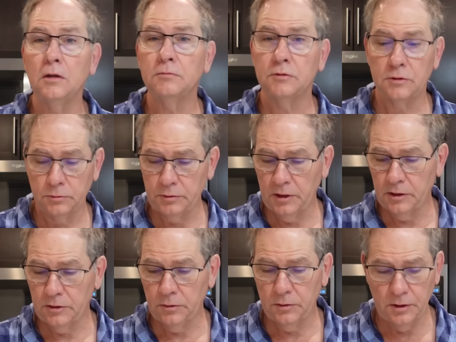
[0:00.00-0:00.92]
So we are
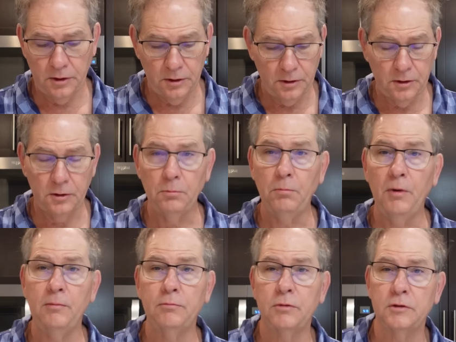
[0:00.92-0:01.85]
doing another
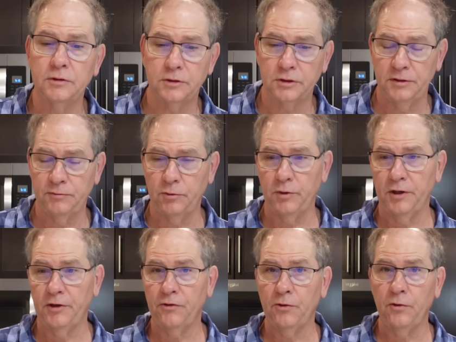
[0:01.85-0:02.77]
members
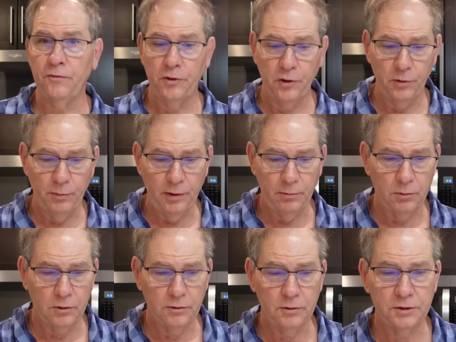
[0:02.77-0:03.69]
giveaway. So if you're a
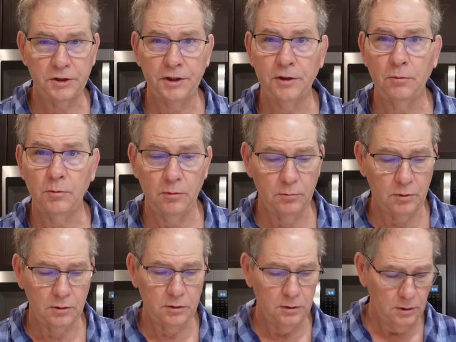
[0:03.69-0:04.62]
member, channel
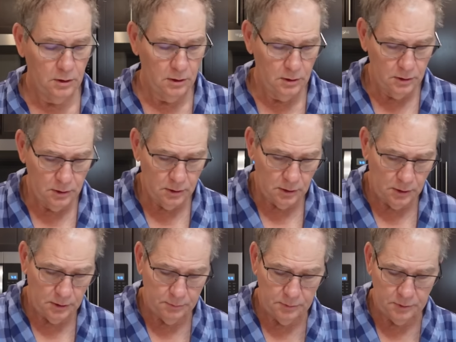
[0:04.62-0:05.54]
member, and